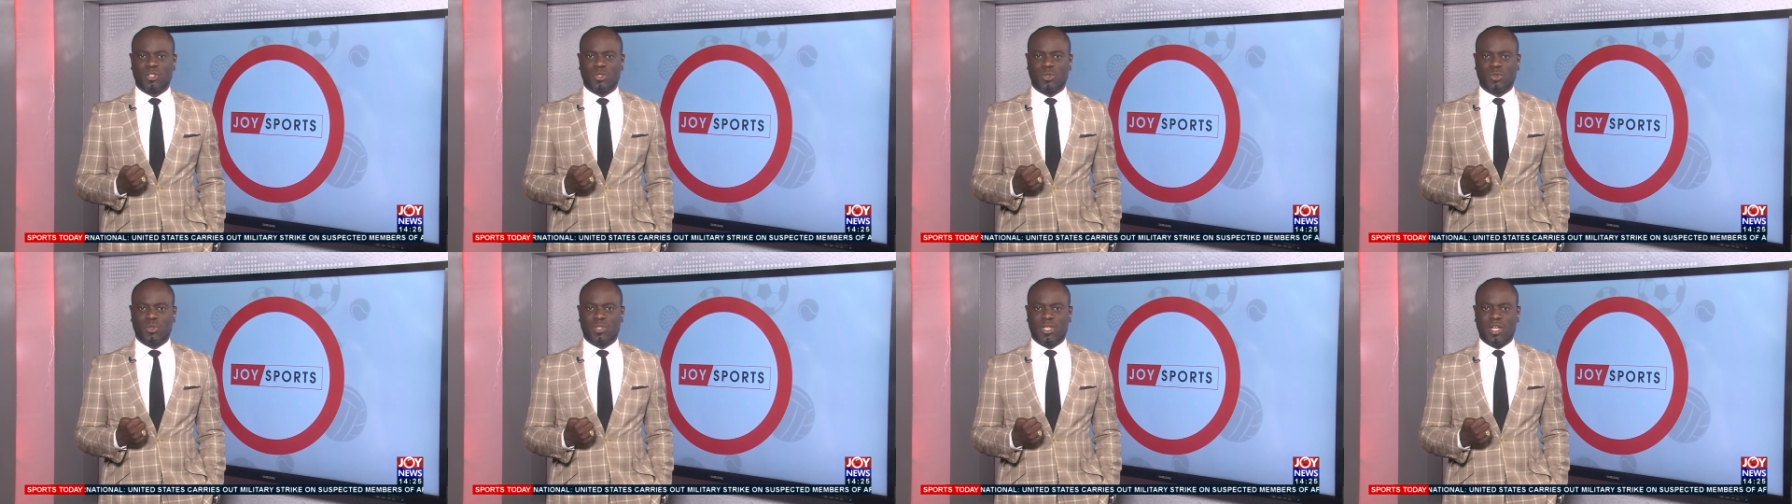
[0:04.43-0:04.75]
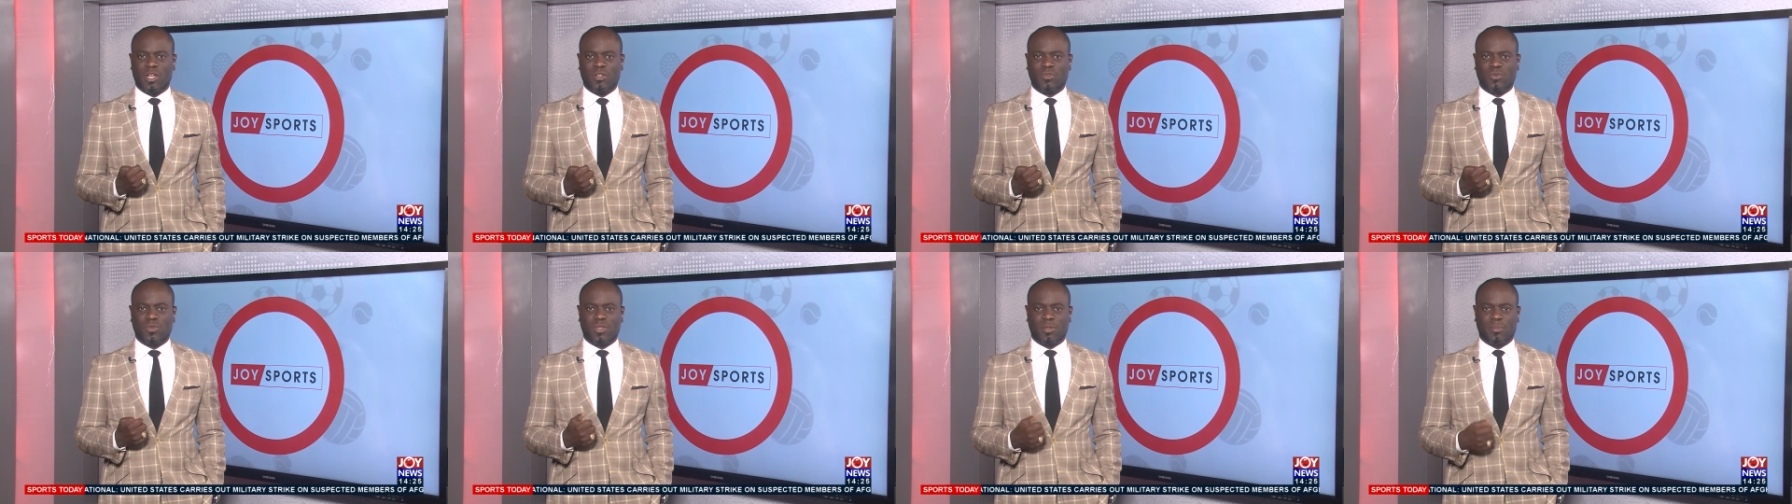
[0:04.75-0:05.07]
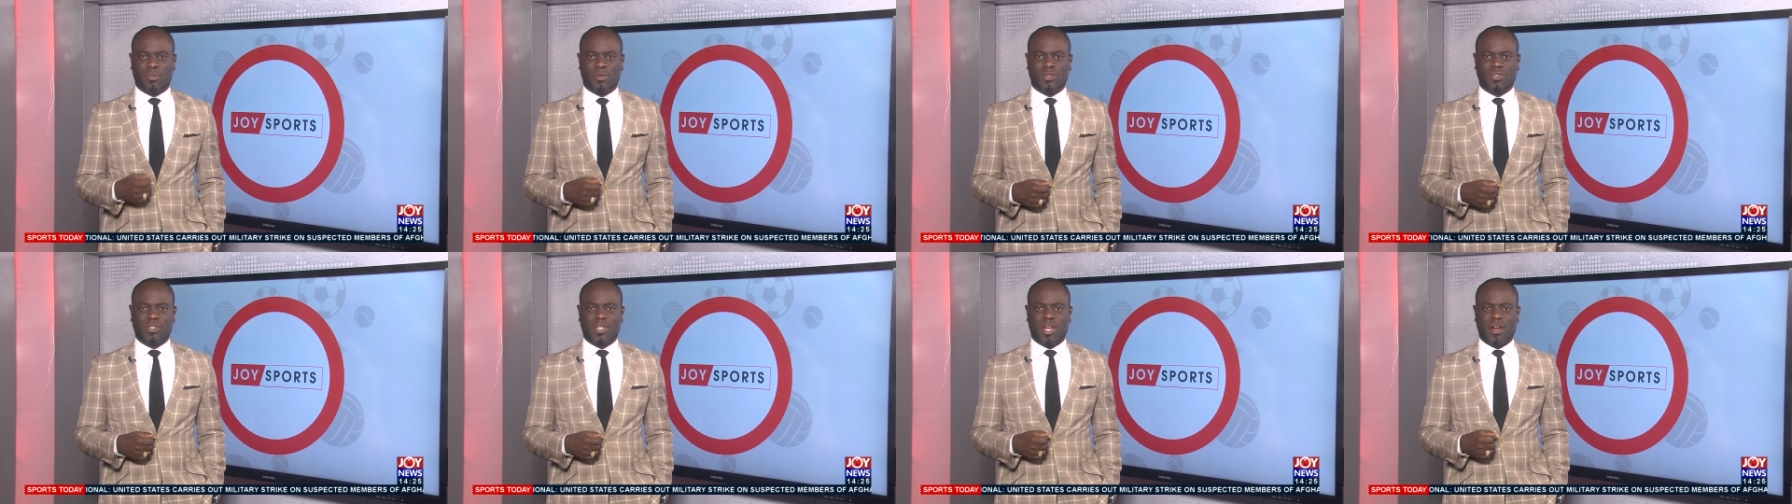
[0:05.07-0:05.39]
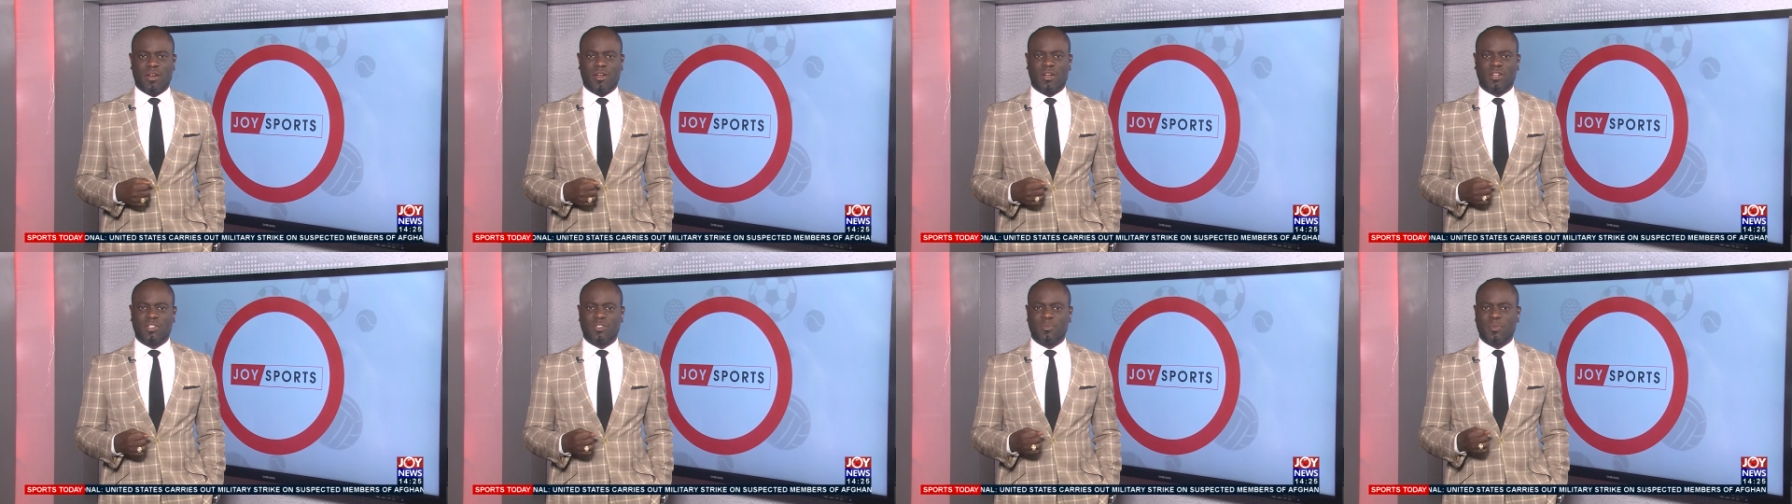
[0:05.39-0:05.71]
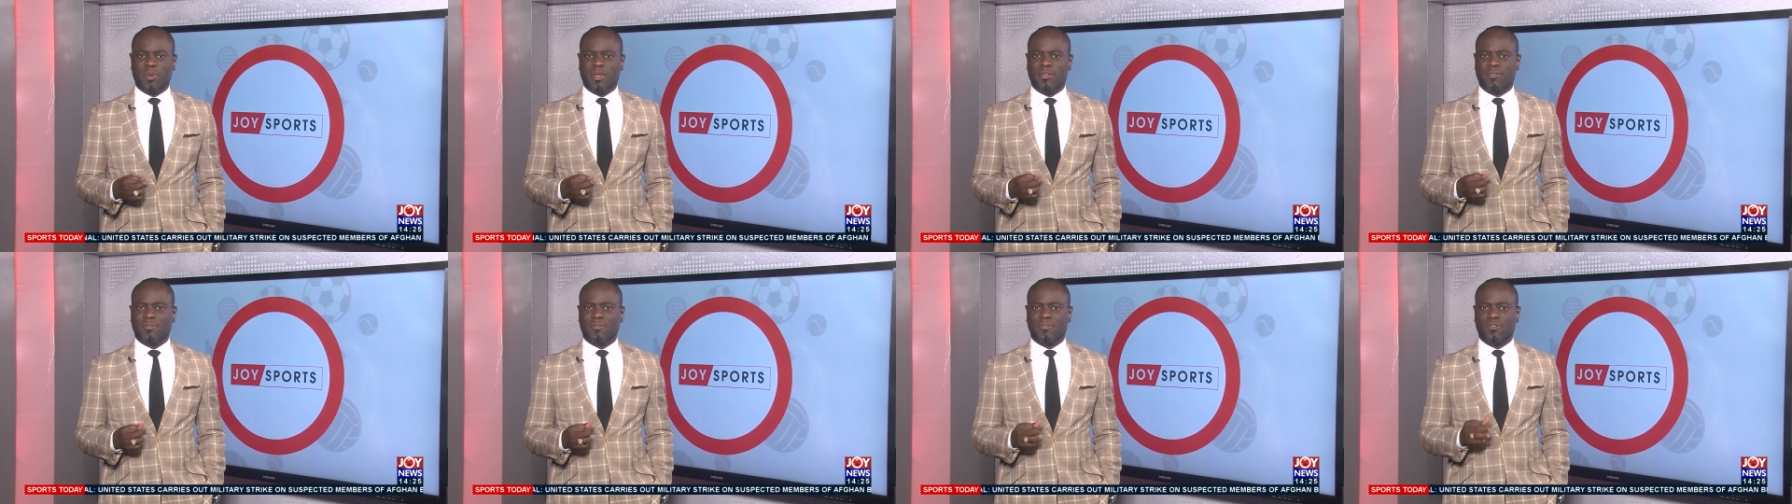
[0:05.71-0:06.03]
shootout with the boss Gary Al
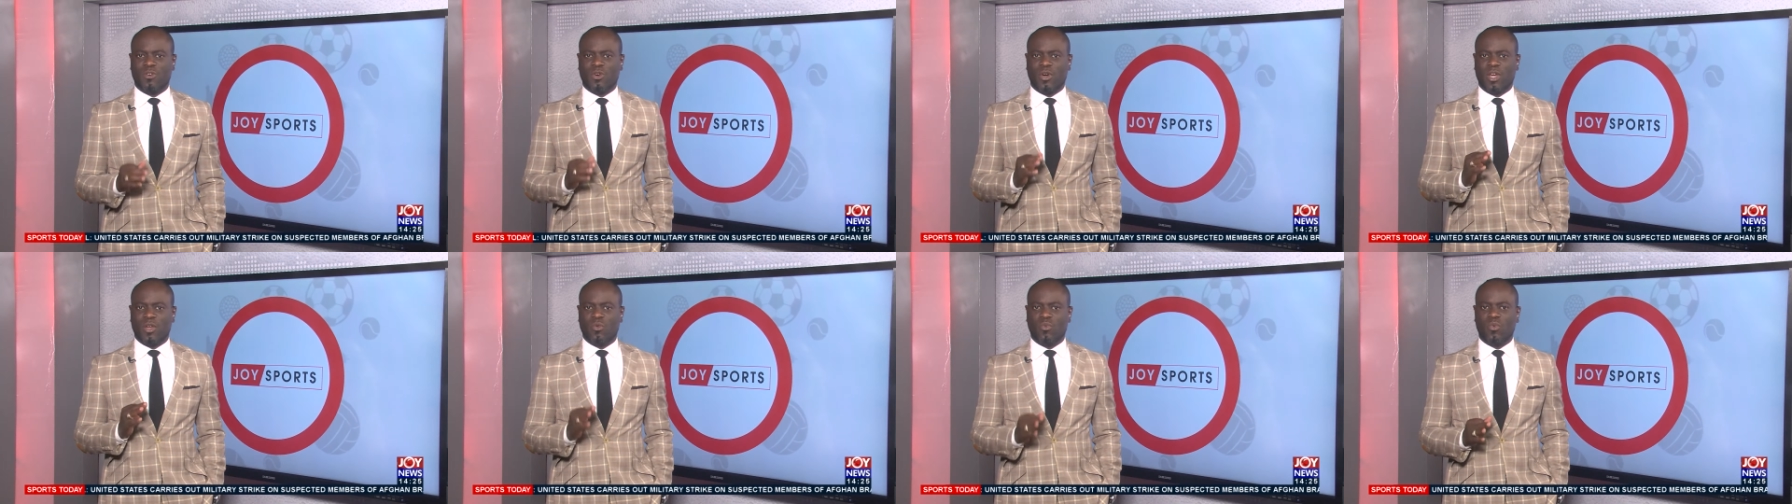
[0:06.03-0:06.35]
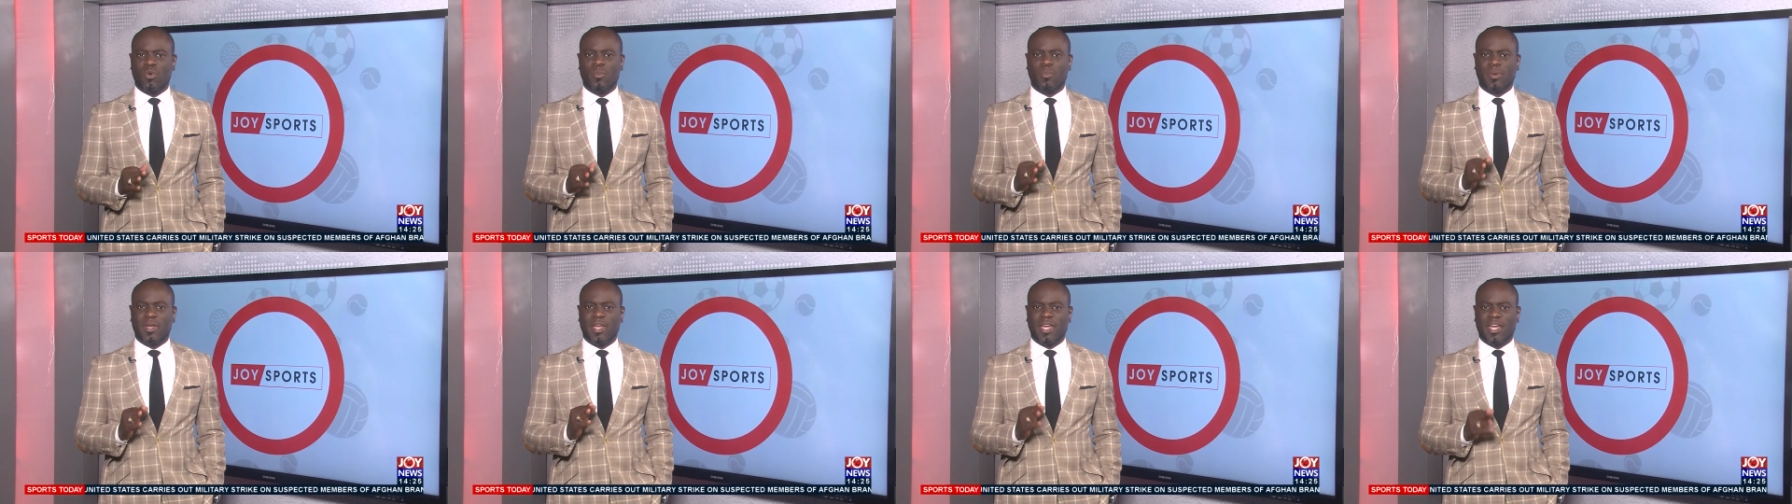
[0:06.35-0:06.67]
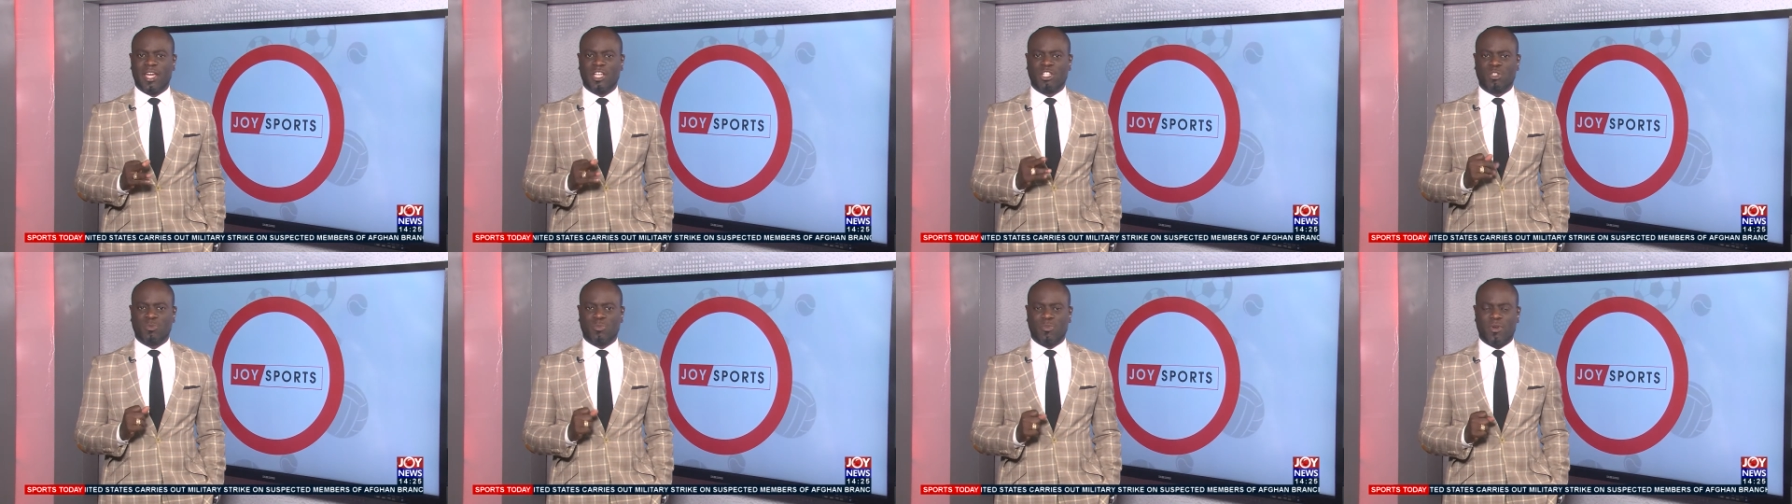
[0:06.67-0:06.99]
Smith for a whopping cash